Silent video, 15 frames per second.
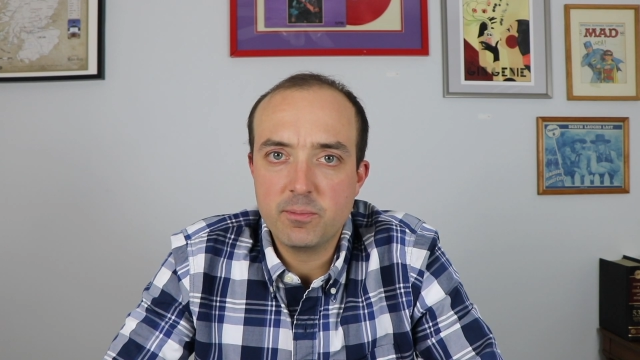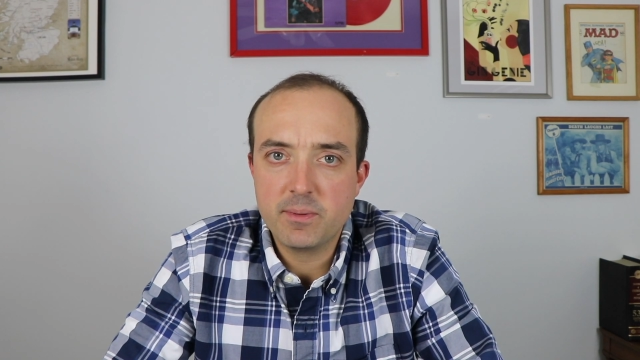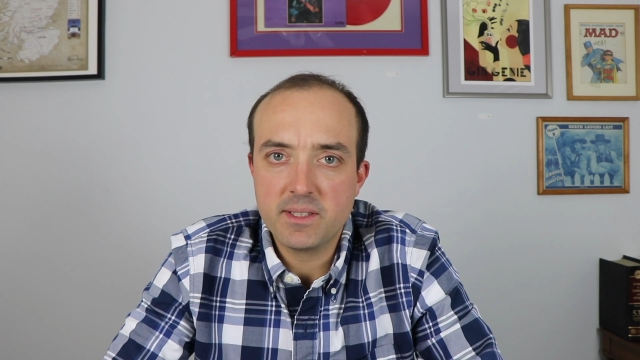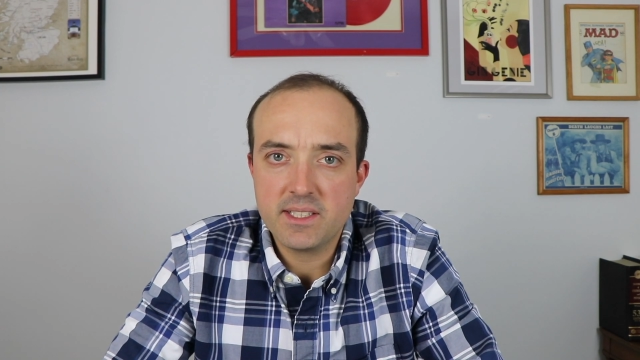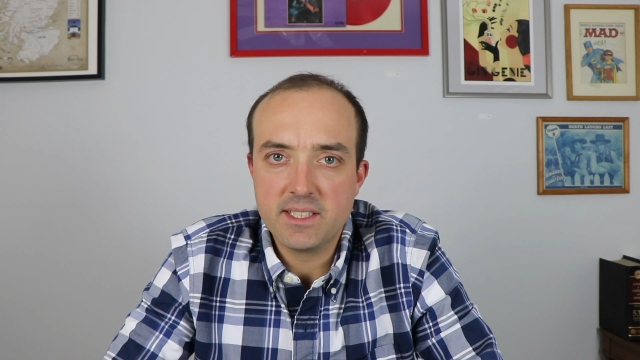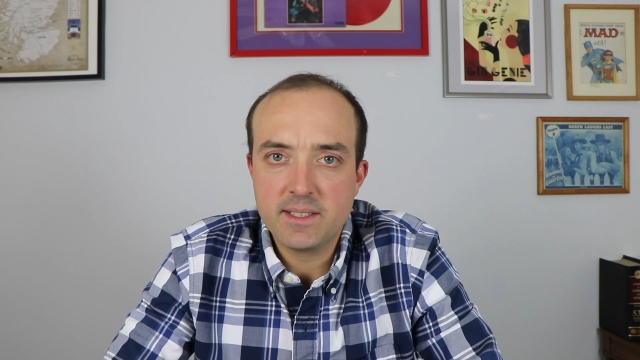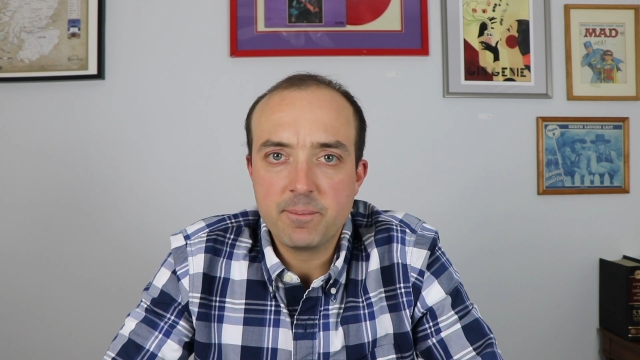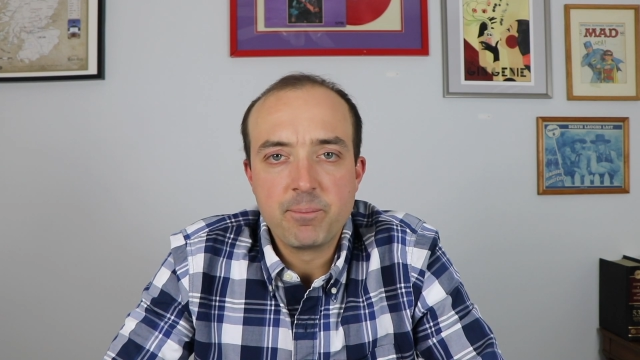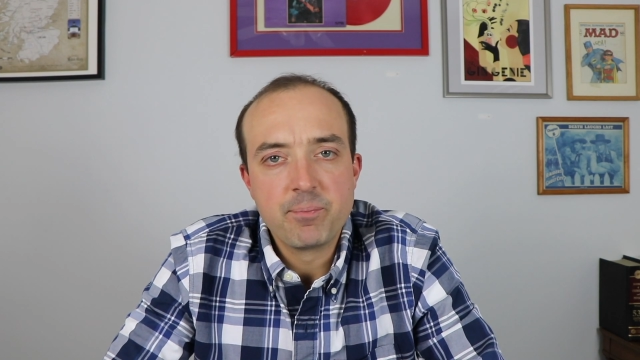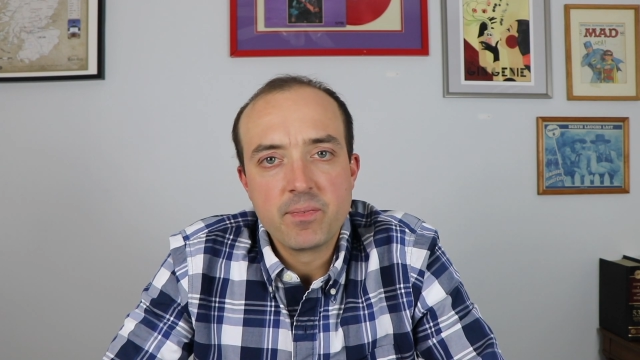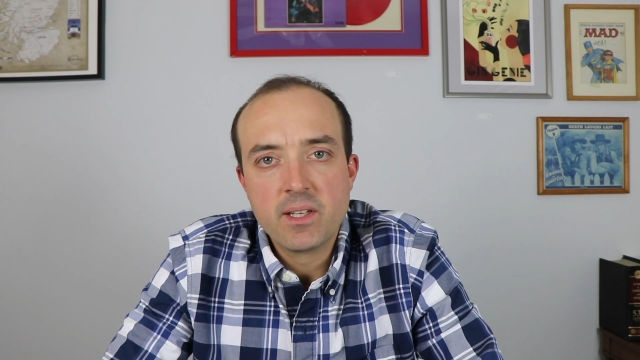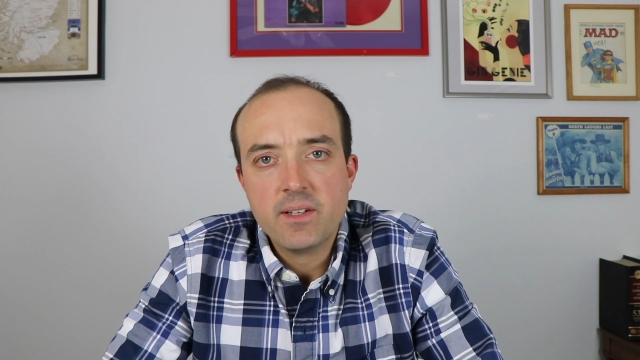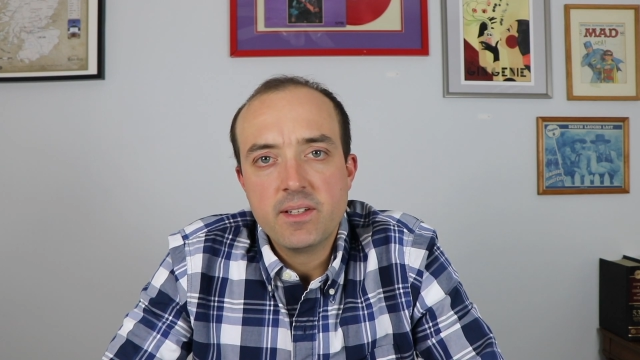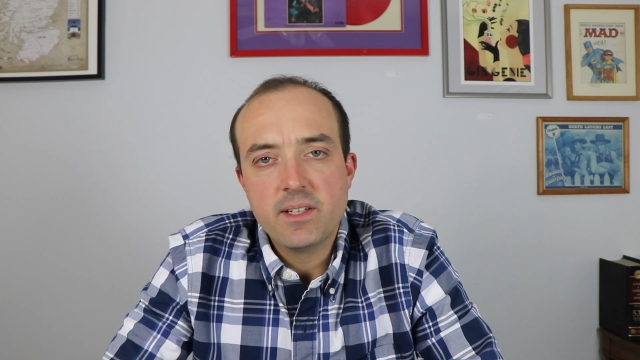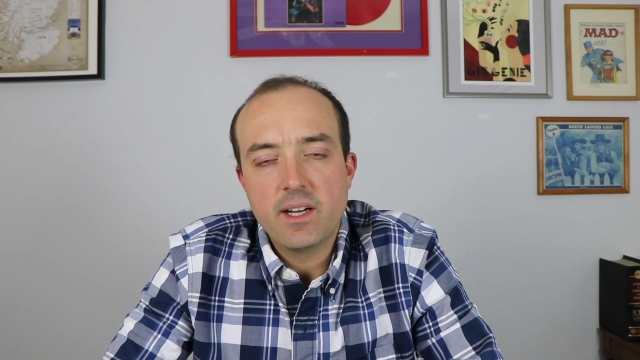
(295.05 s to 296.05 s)
be
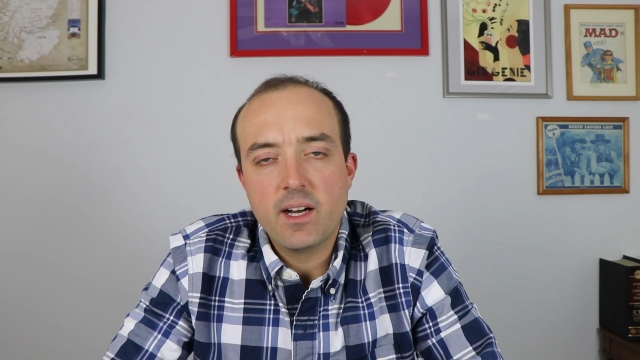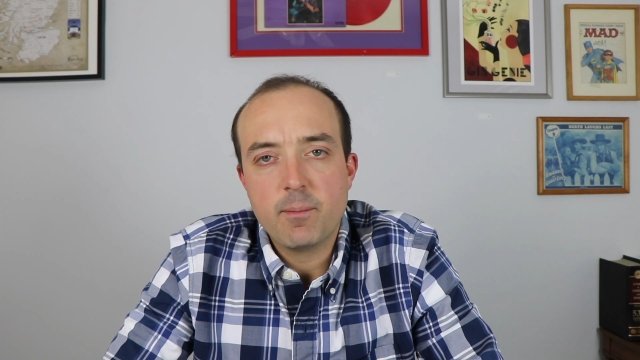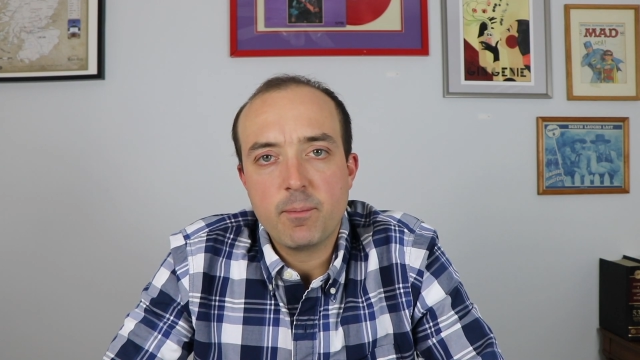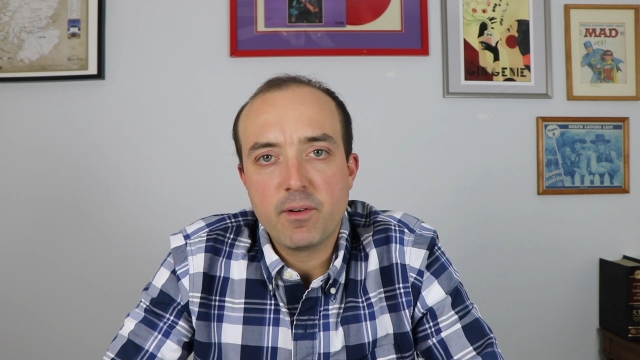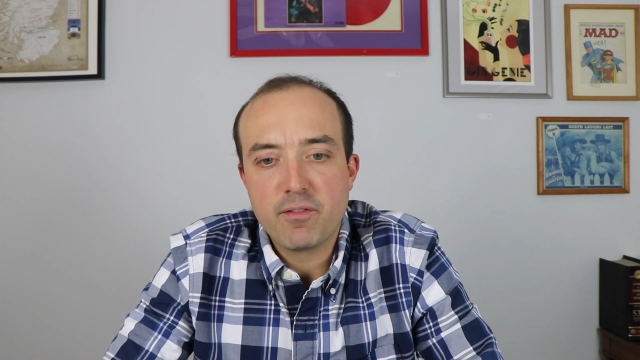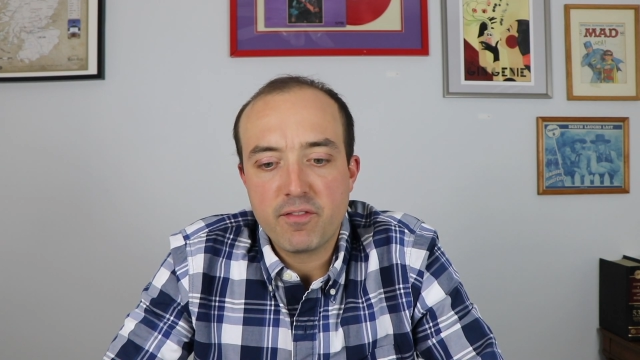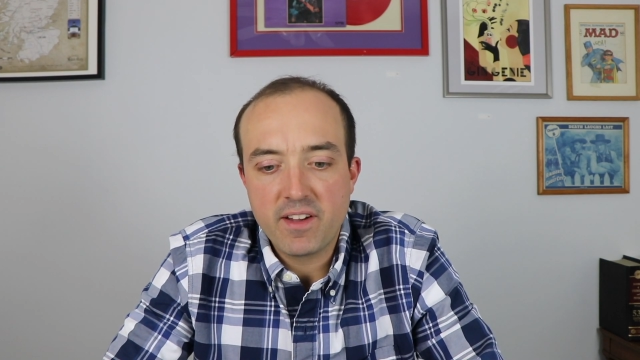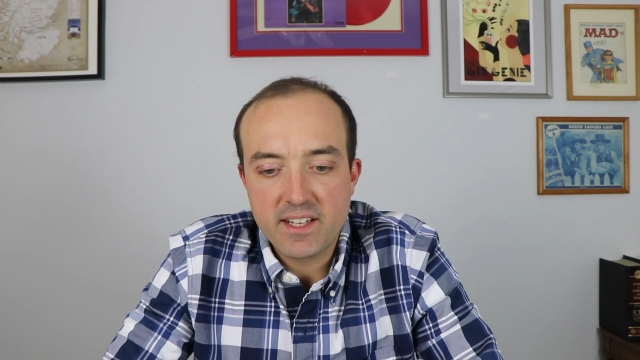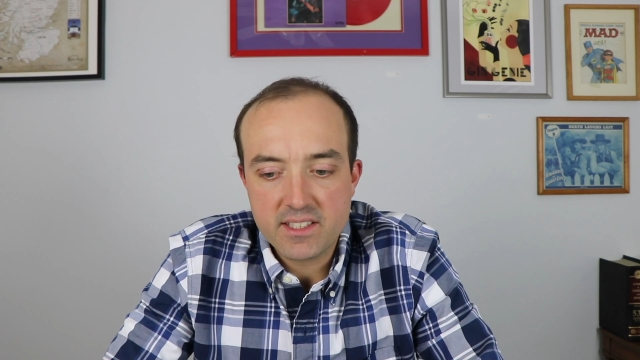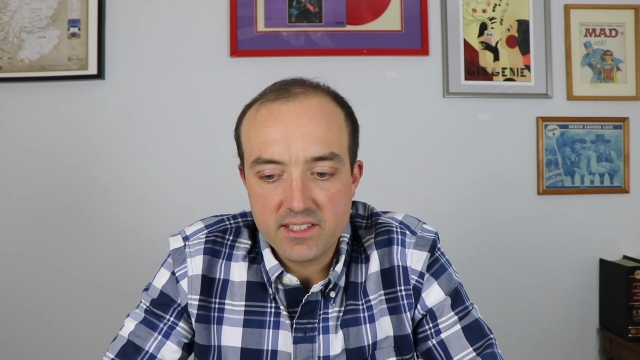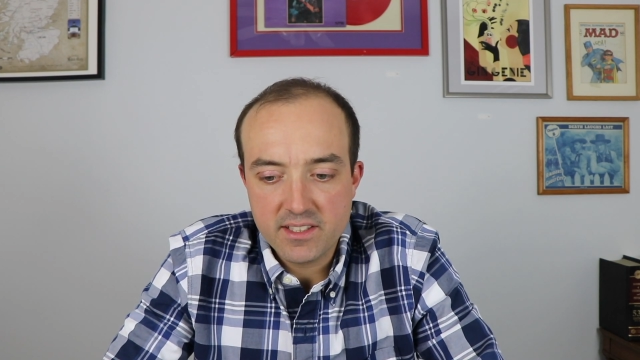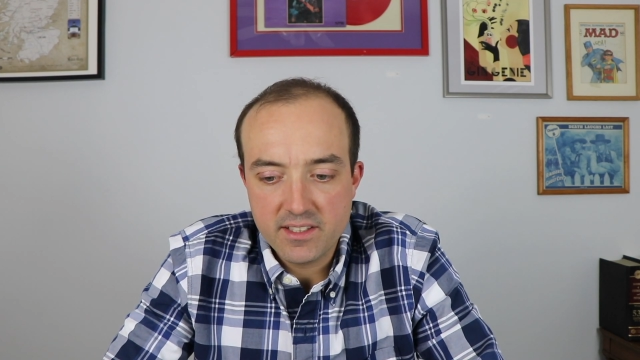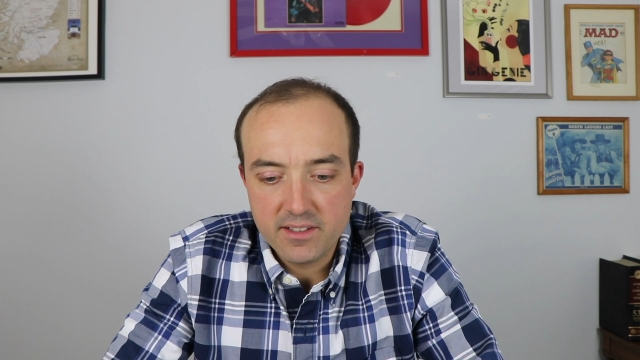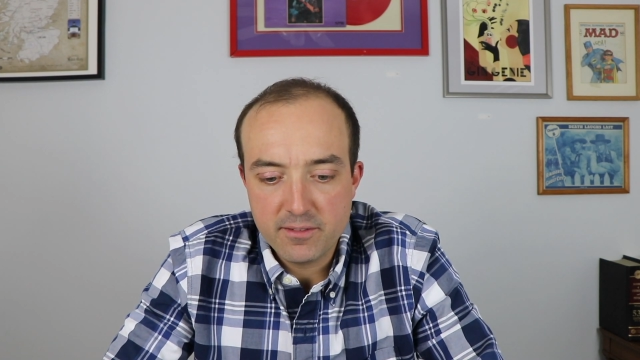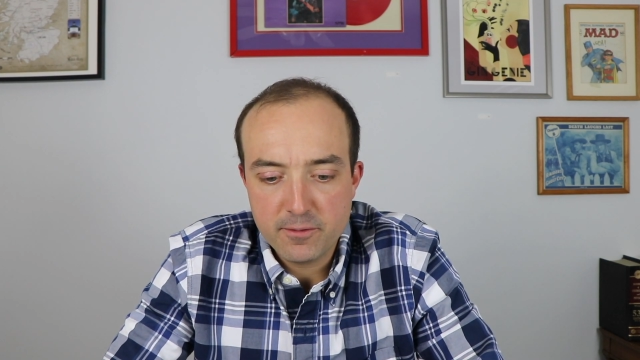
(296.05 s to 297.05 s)
um,
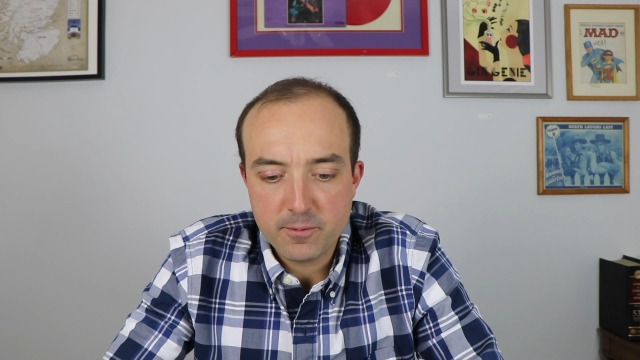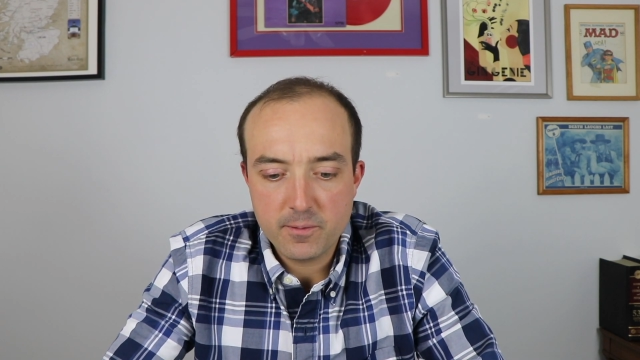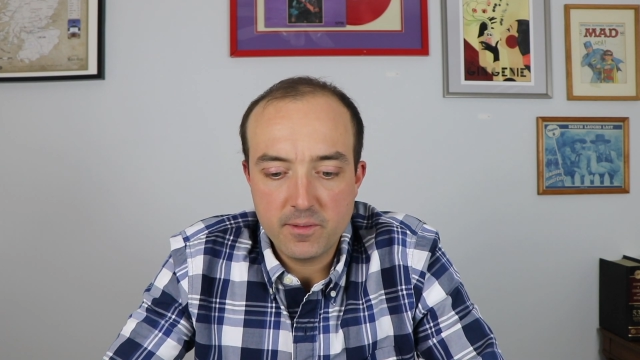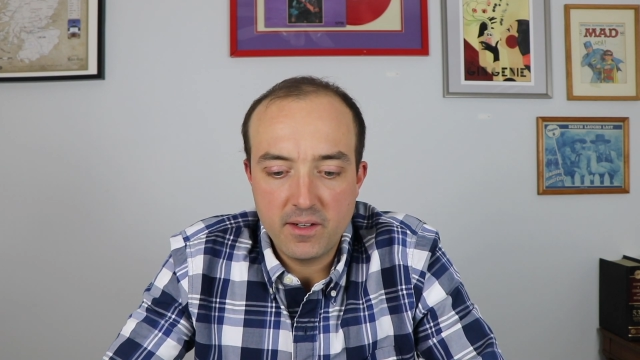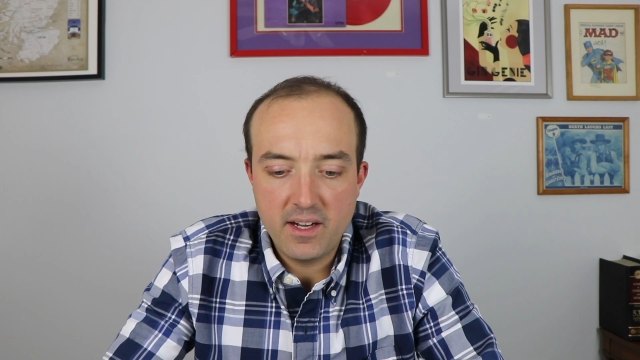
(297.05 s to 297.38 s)
effective.